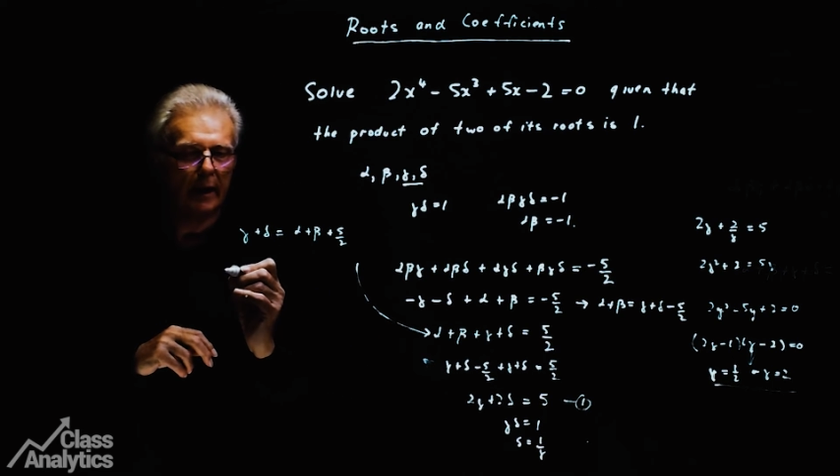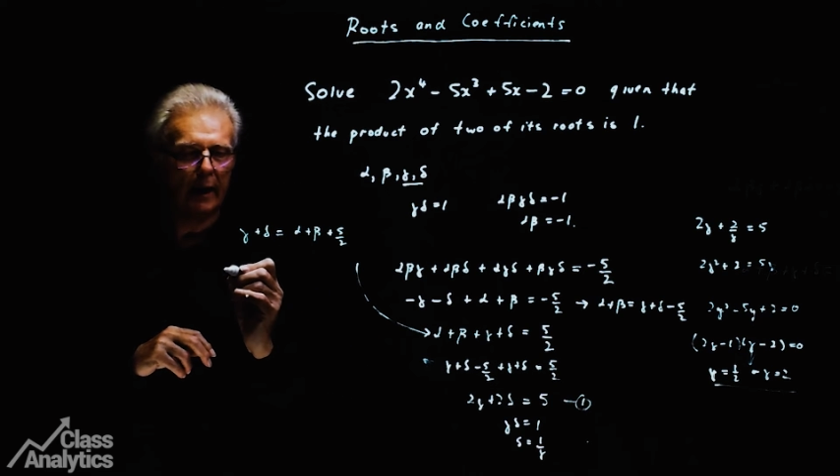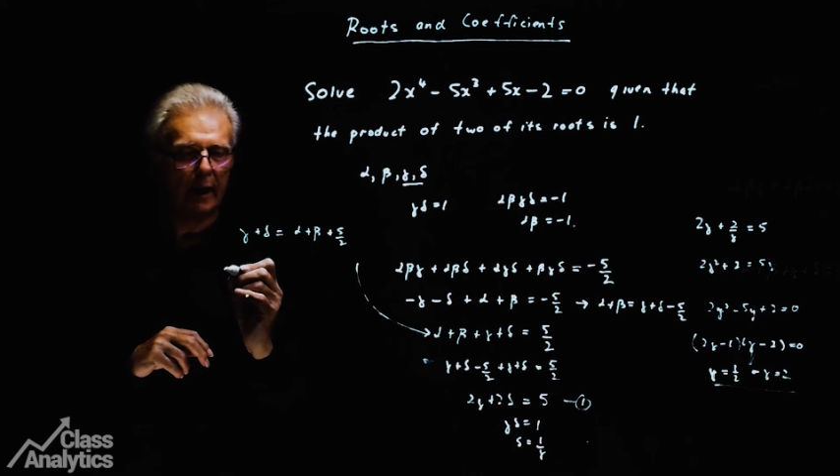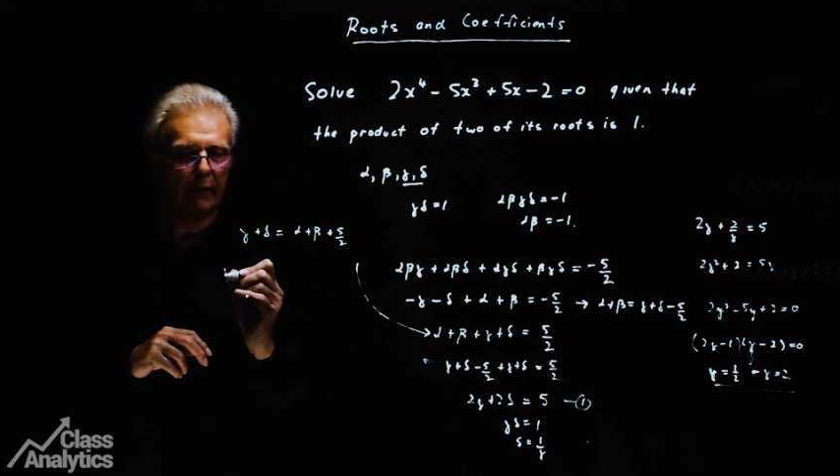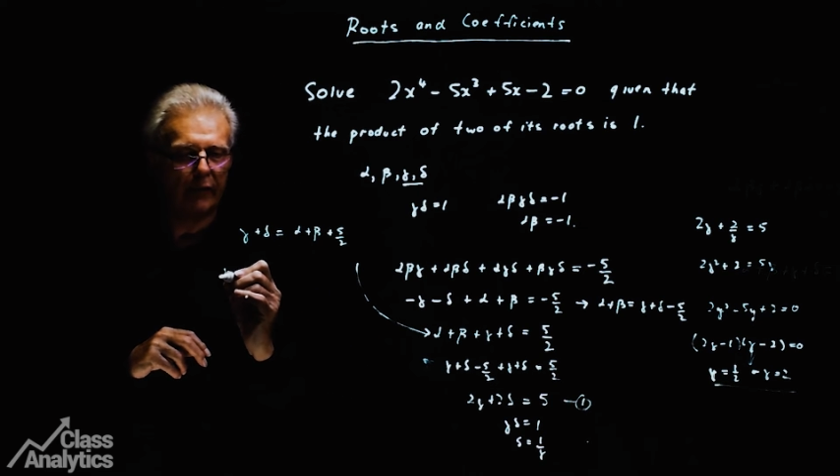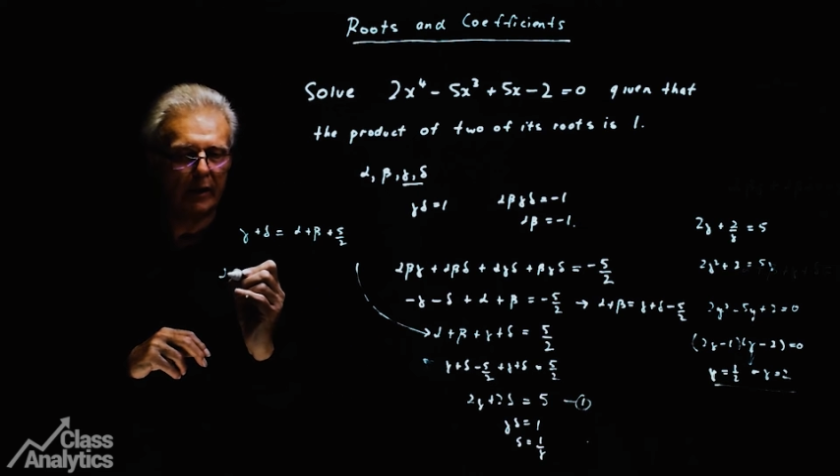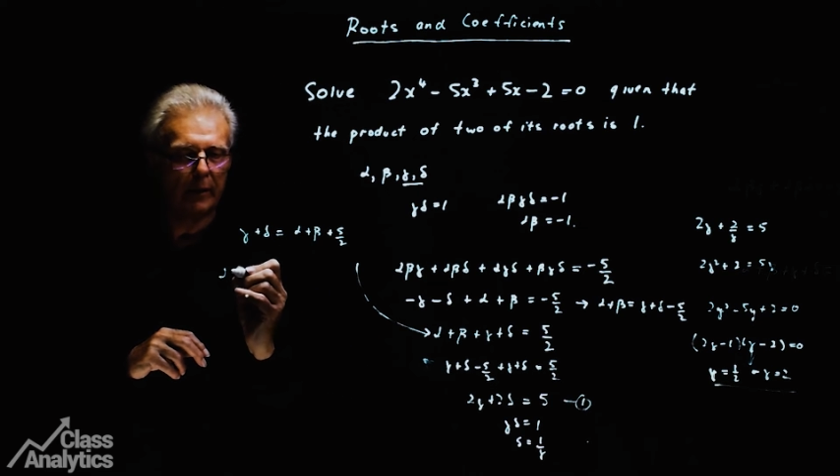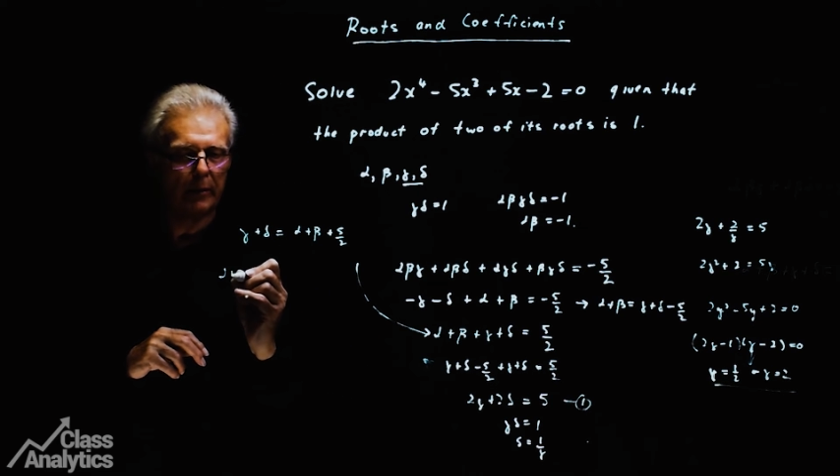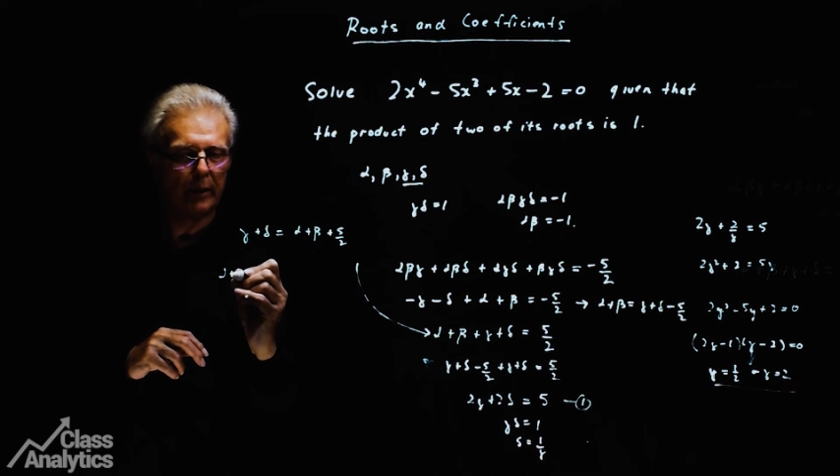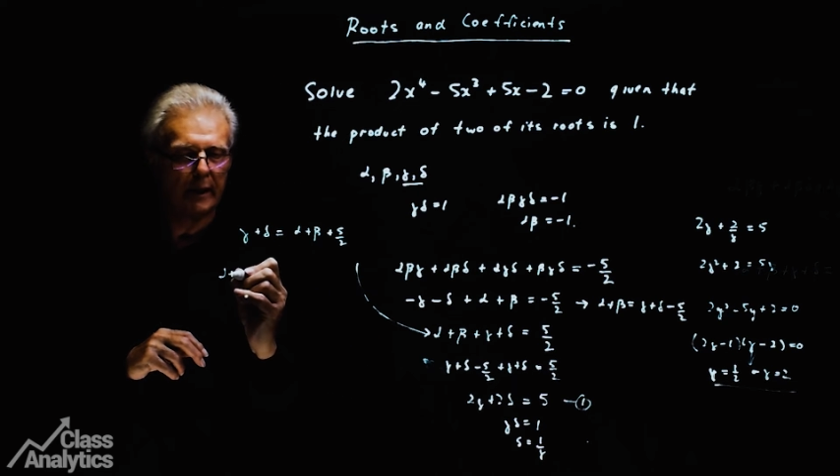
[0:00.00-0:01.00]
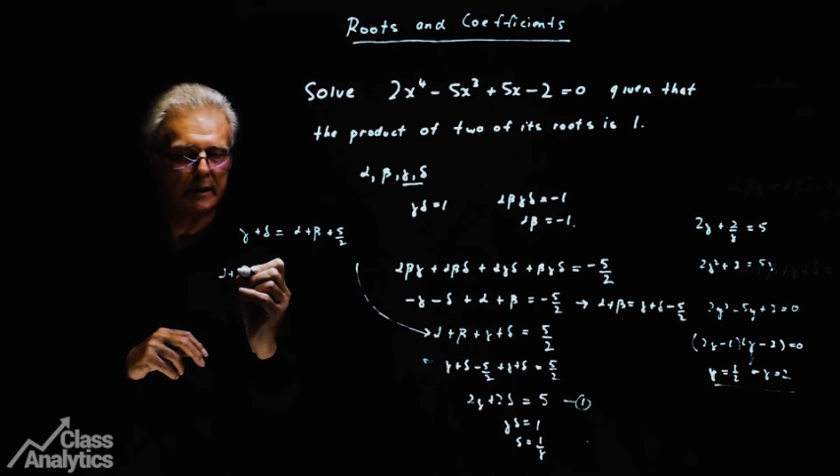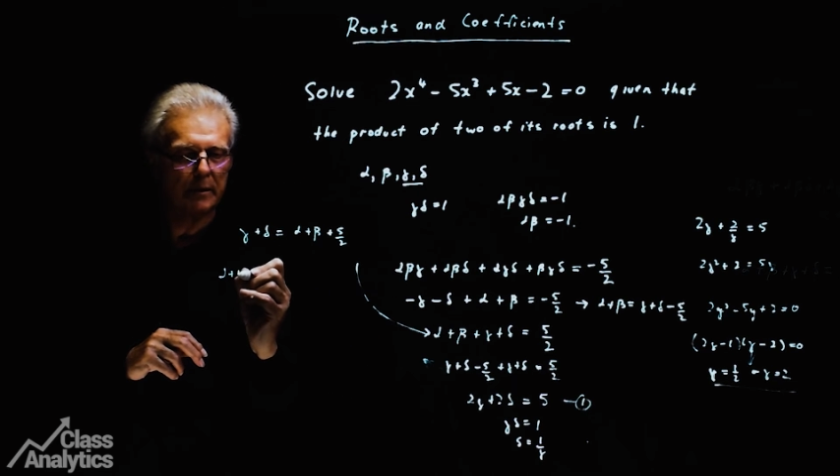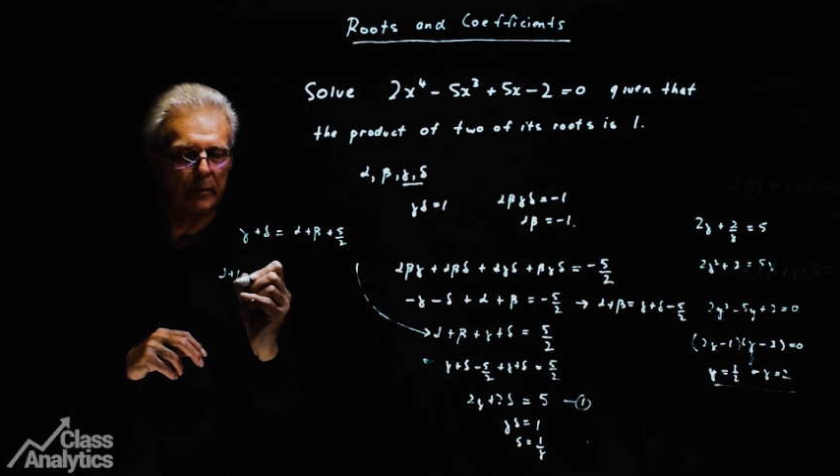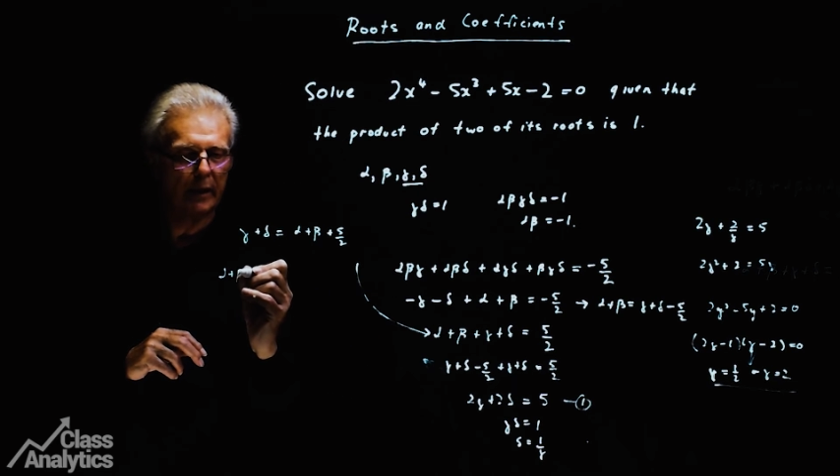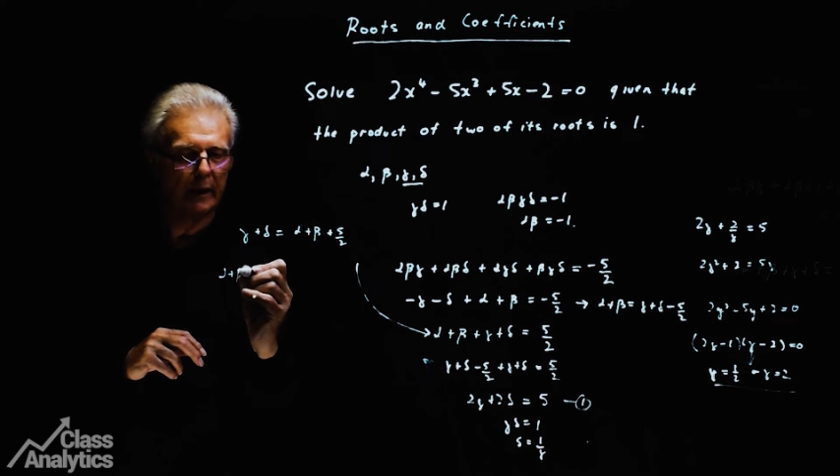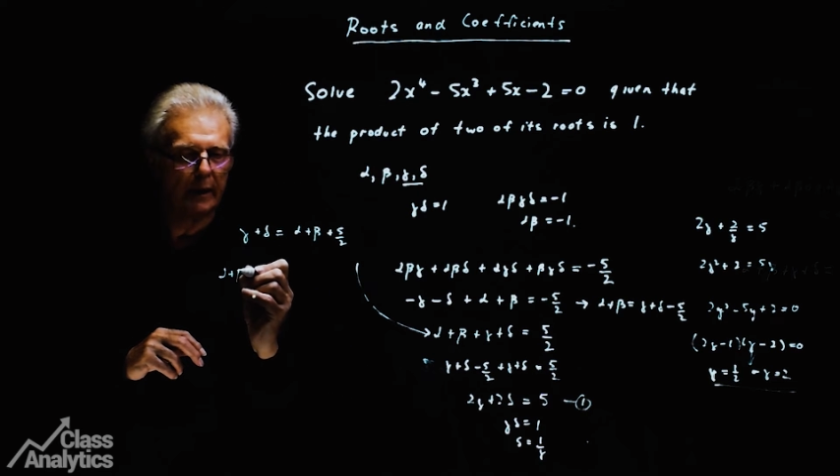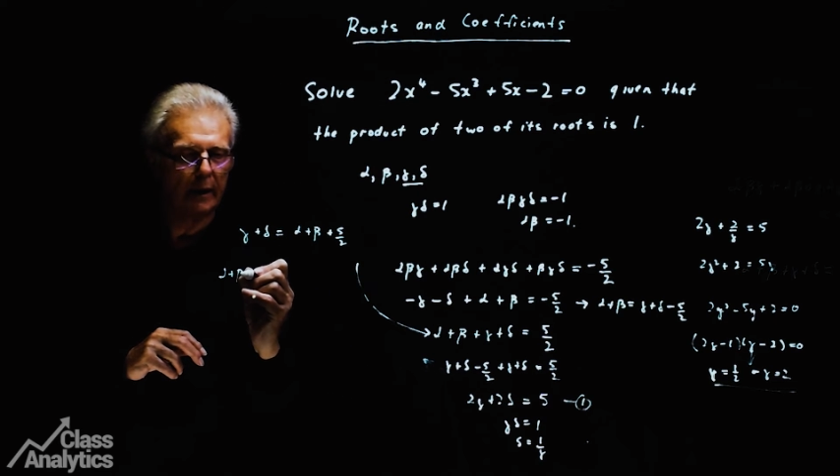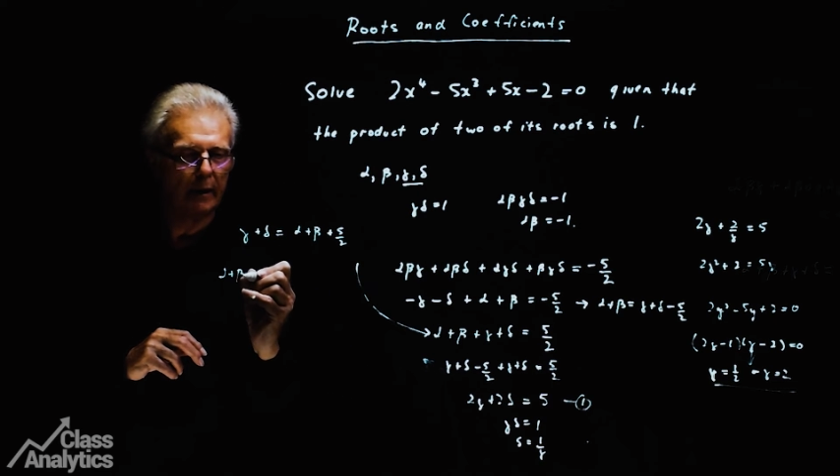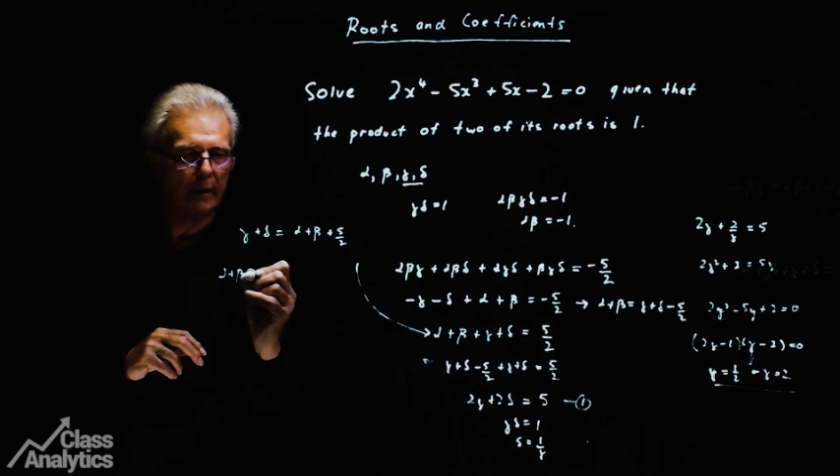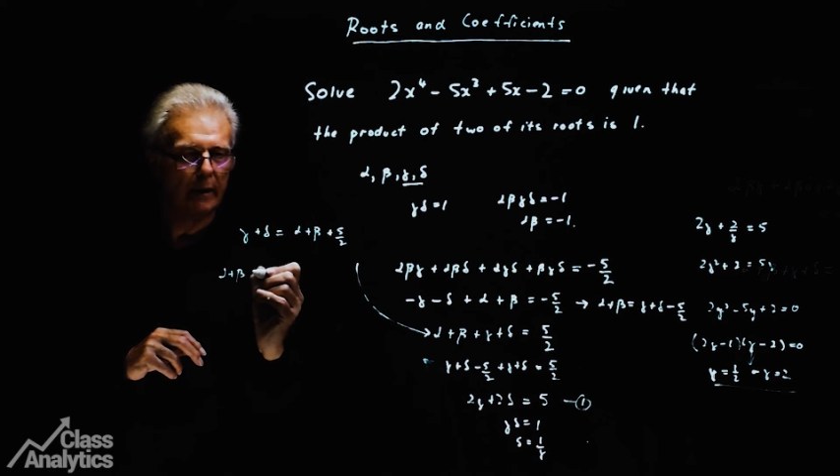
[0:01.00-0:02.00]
alpha plus beta